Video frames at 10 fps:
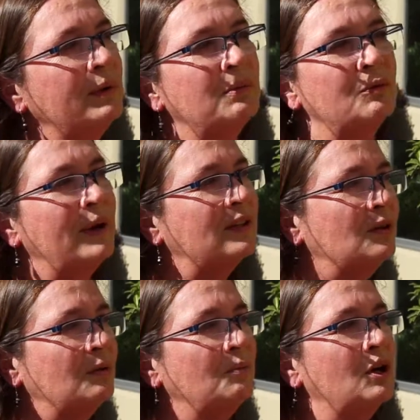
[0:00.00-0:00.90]
We would
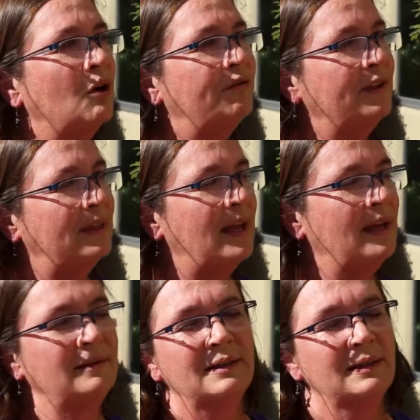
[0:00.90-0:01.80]
wrestle. We all fit
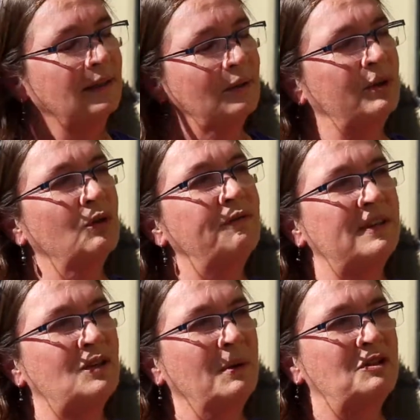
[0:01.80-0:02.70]
then. We don't
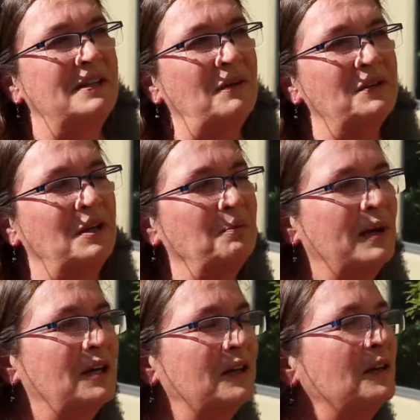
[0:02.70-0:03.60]
fit so much now, they're getting
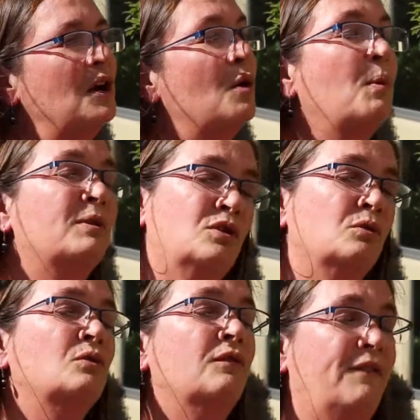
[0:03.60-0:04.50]
bigger. But we
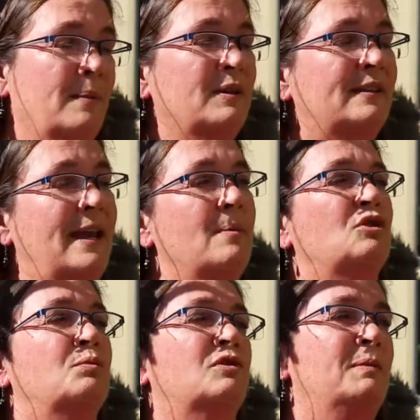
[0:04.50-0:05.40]
still do the family
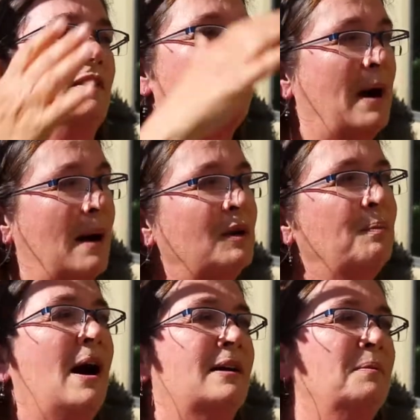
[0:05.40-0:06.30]
sandwich, which means mom on
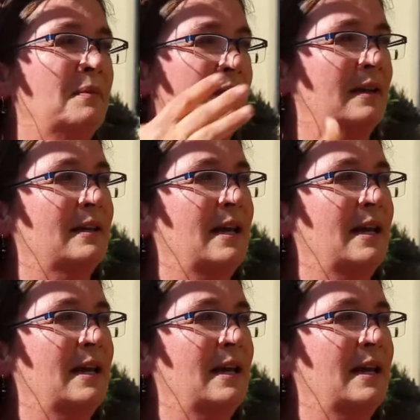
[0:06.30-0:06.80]
bottom, then